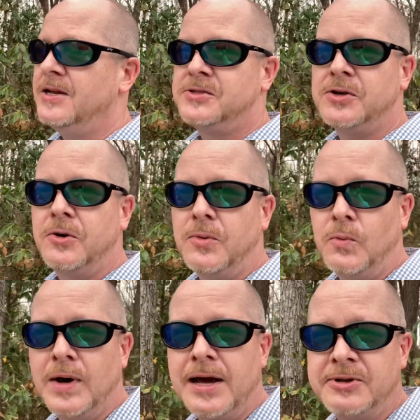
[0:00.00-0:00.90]
So
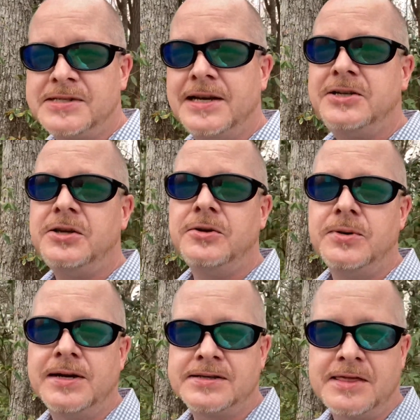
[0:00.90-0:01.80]
what I would say to you
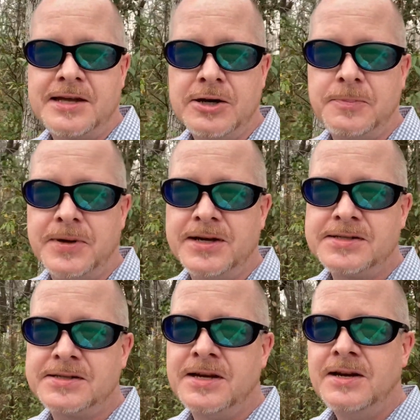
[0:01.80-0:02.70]
as a
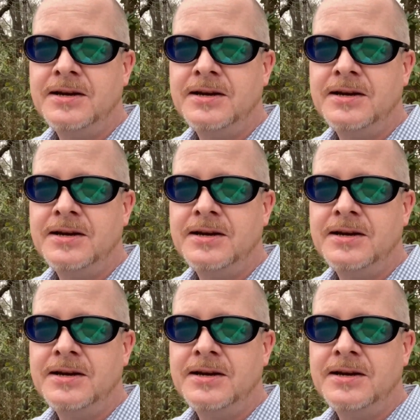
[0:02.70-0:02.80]
therapist